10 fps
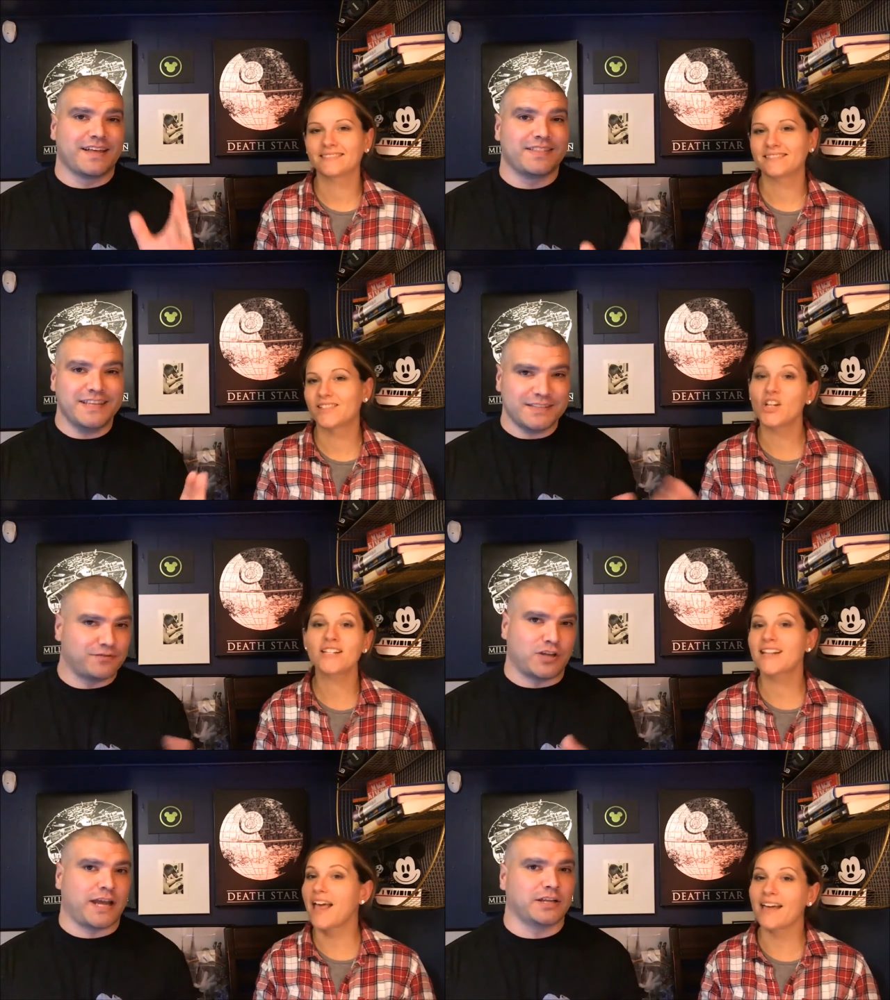Speaker 1: These
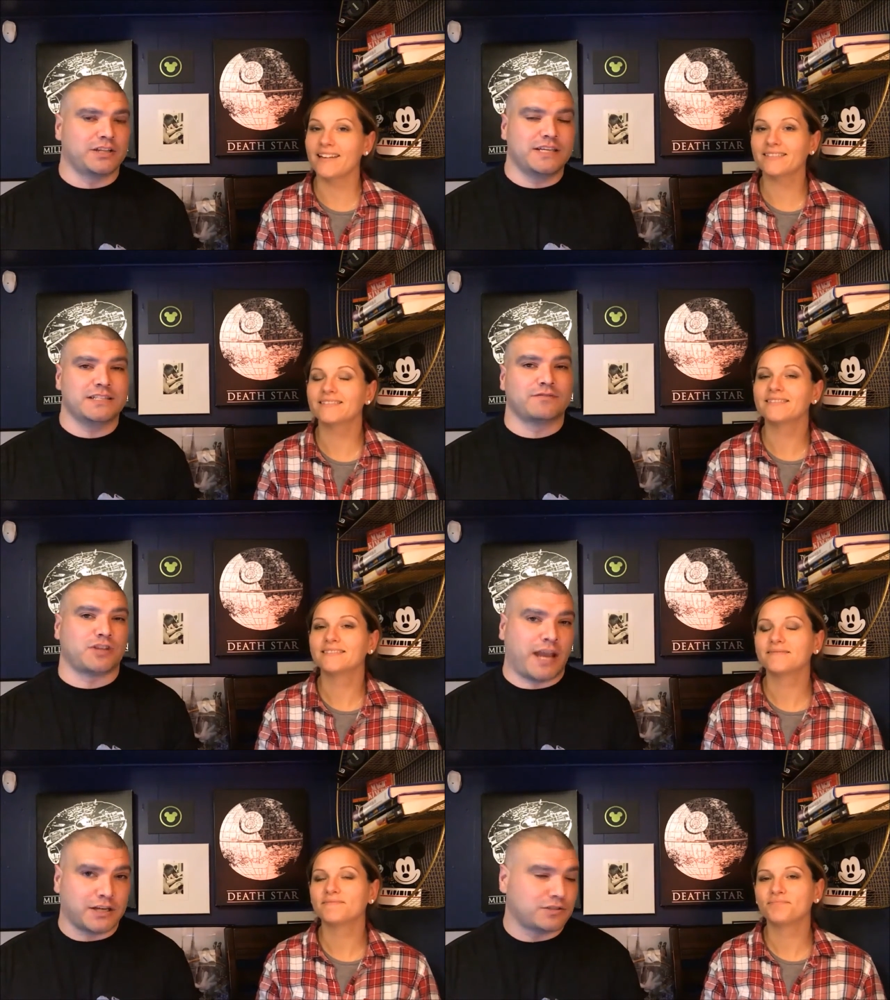just have changed. These
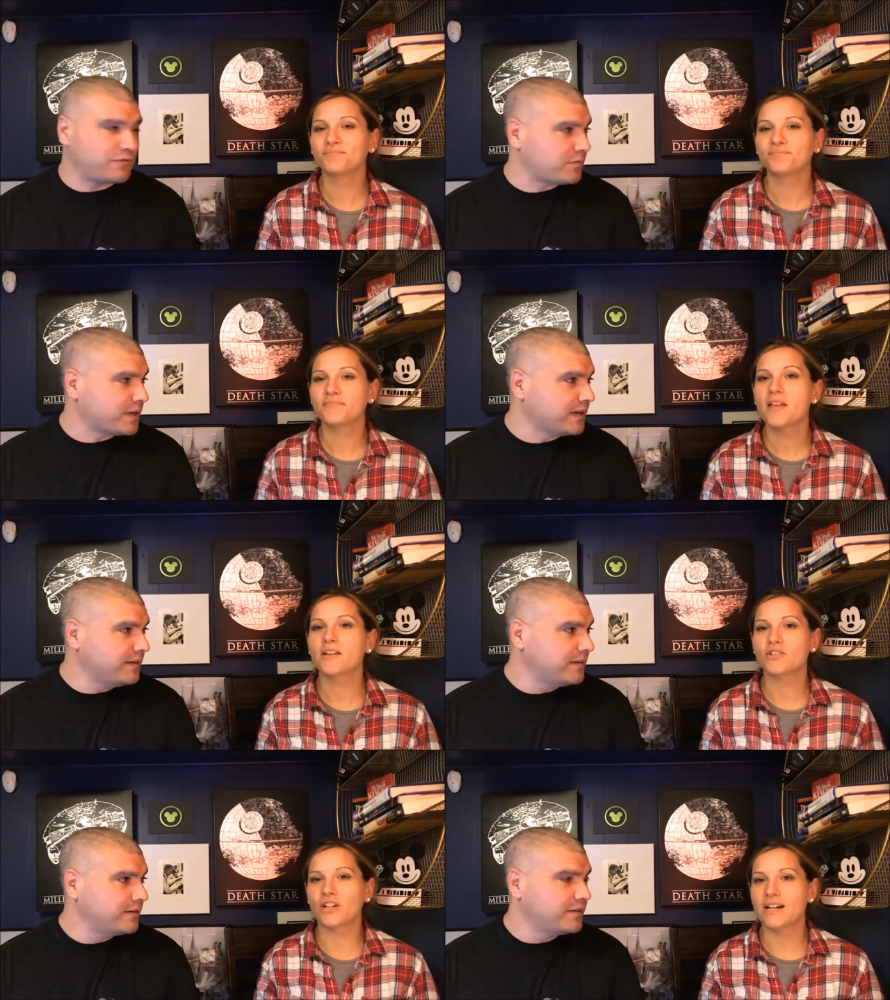have changed for
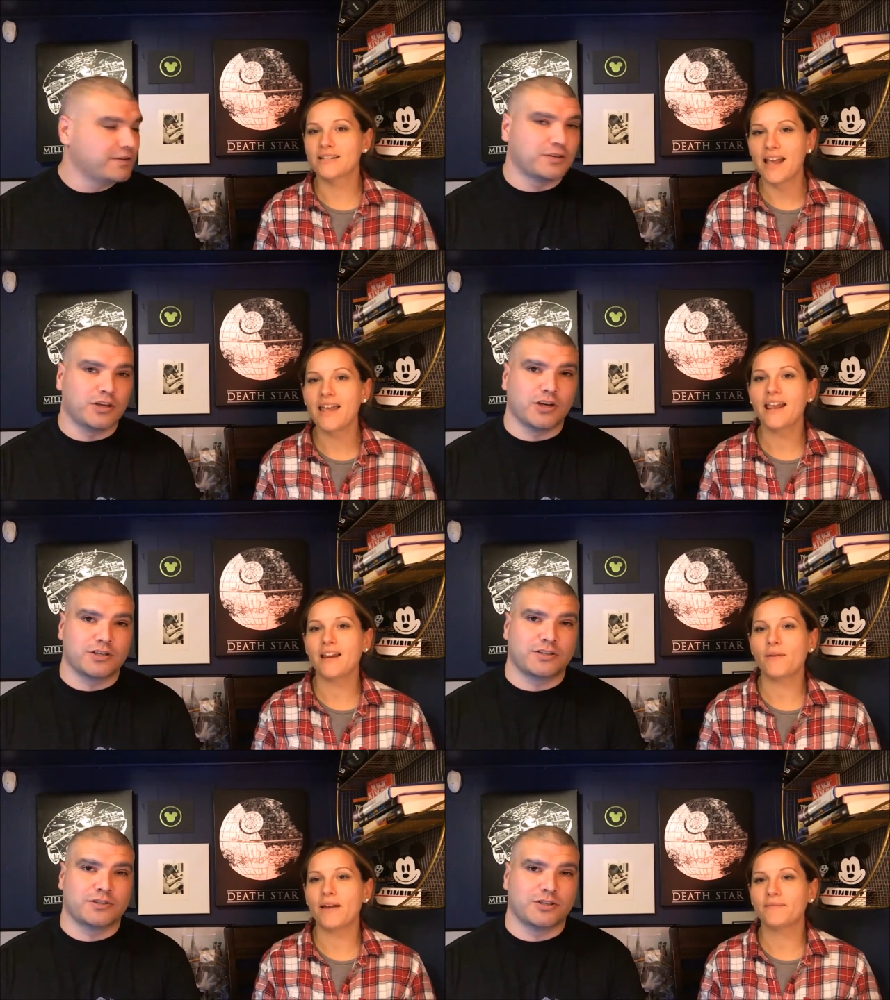me. Because you're gonna say do
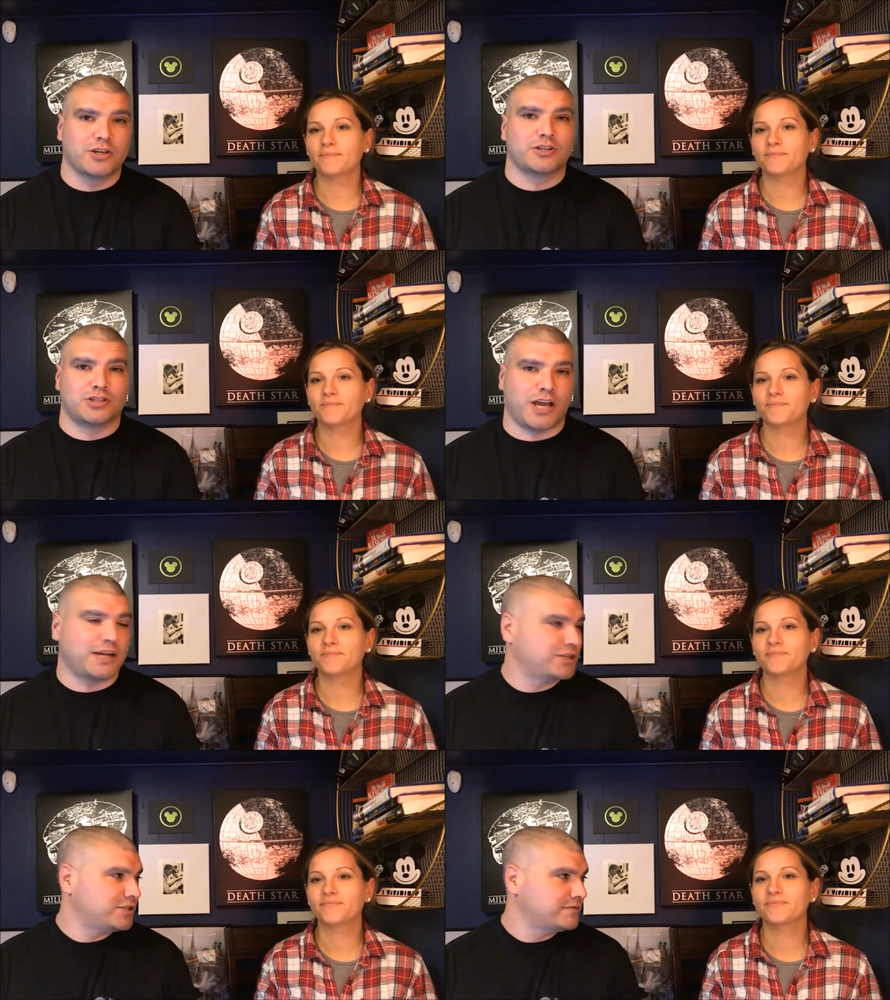yours. Anyway. Do yours
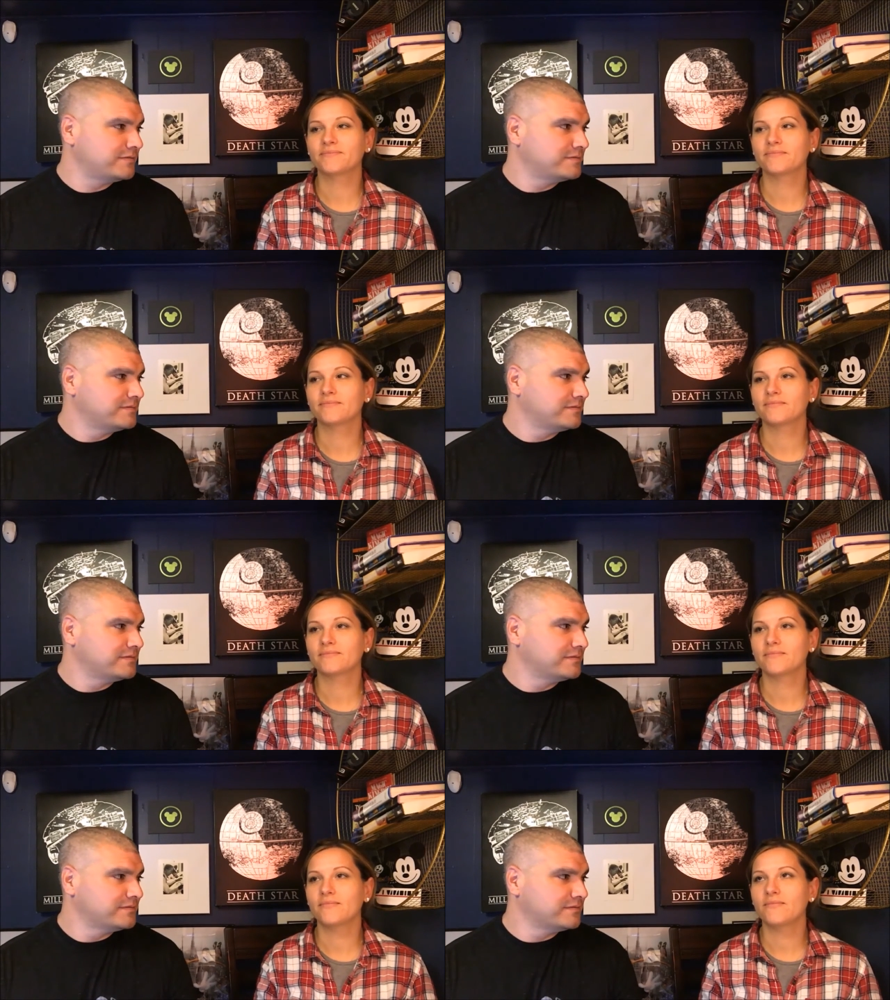change?
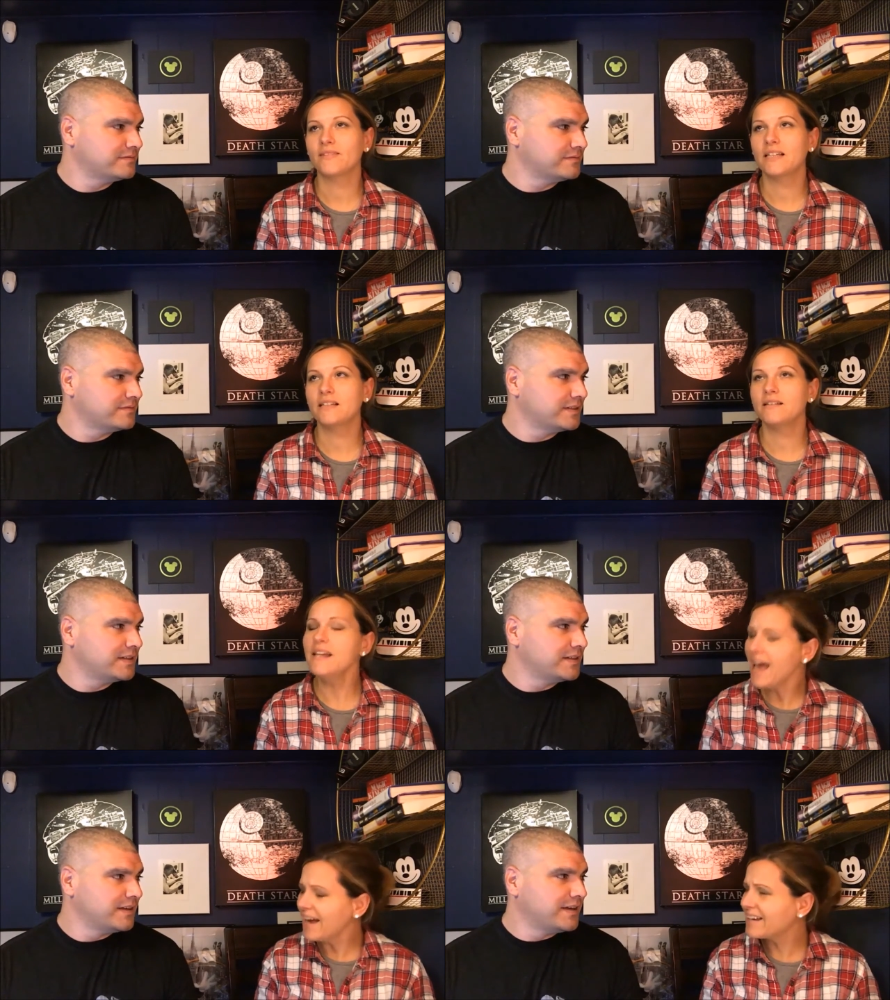
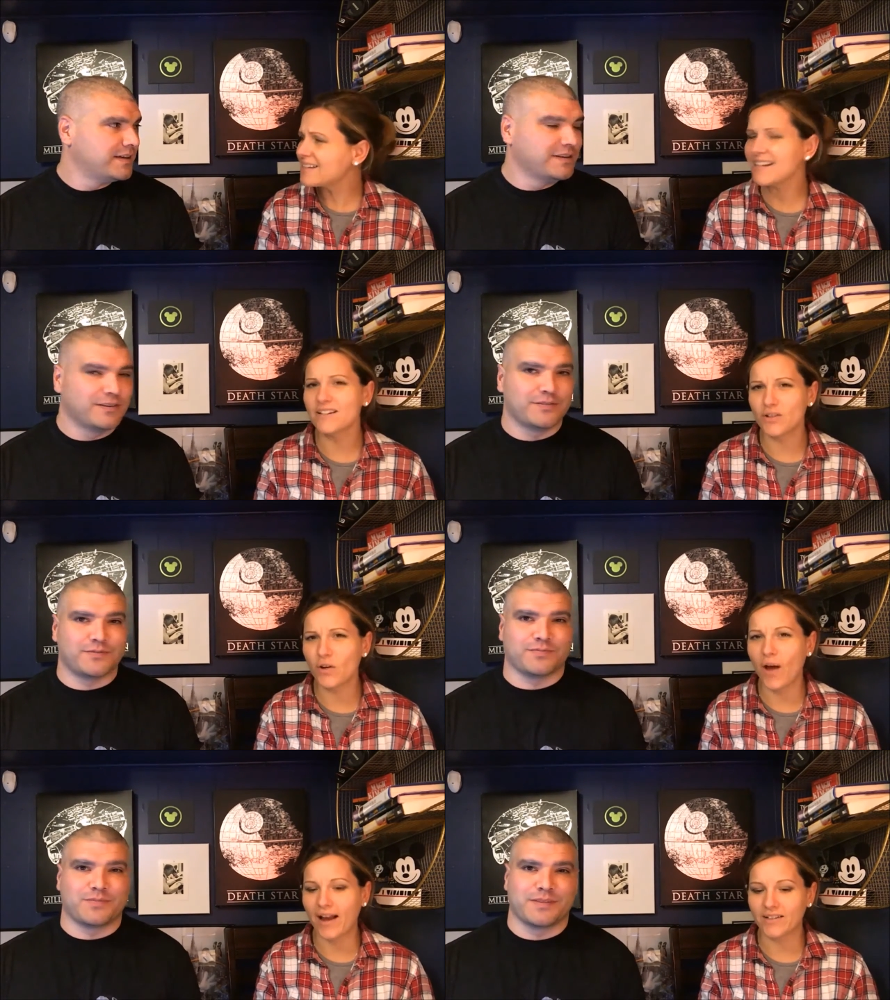
Speaker 2: Yeah, I guess they
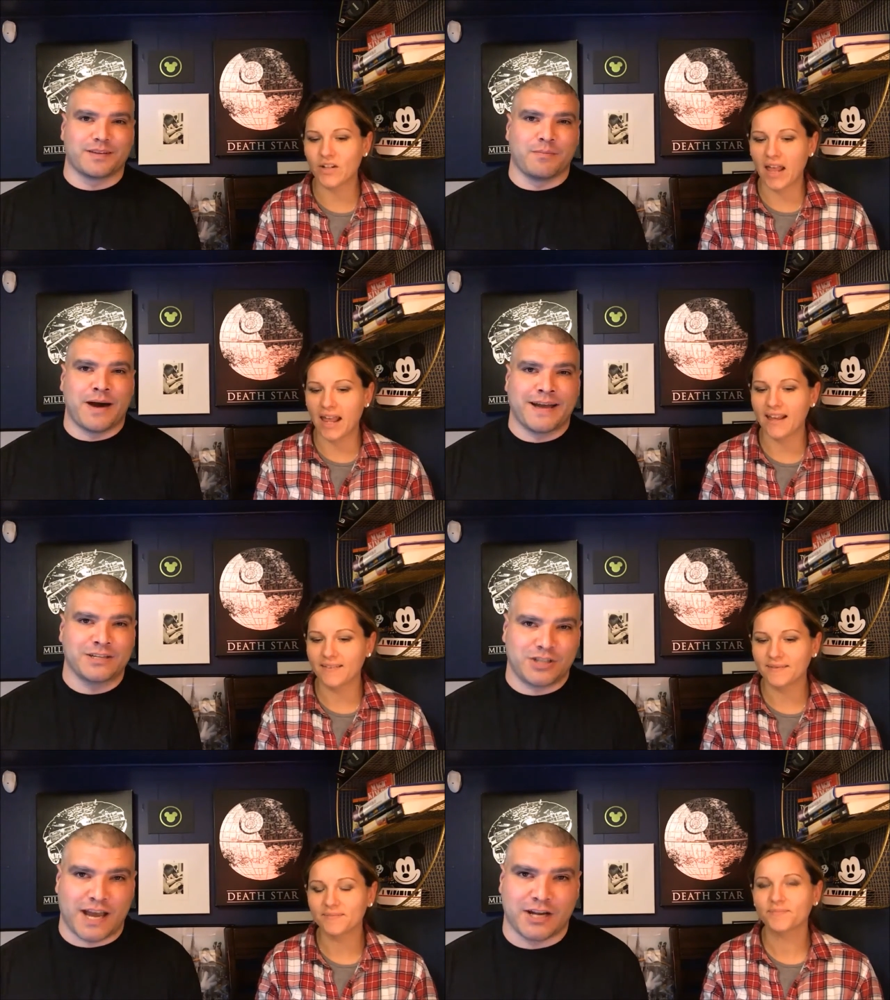do actually.
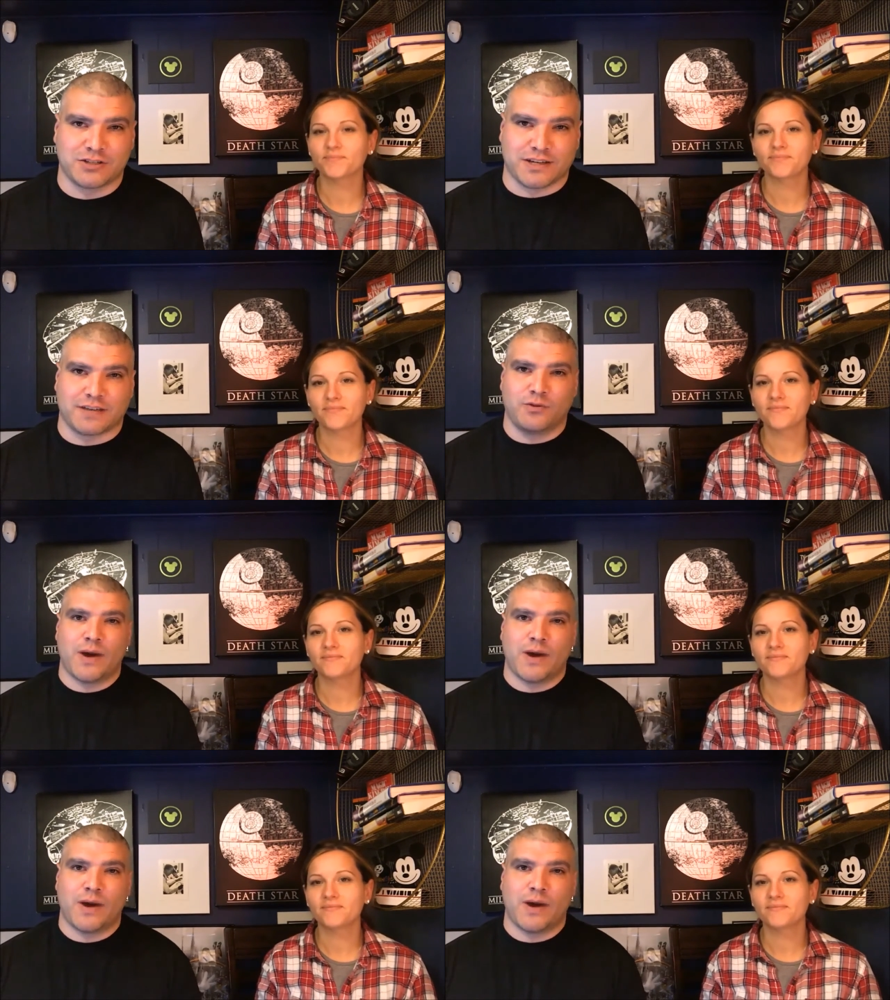Mine
Speaker 1: changed. Like if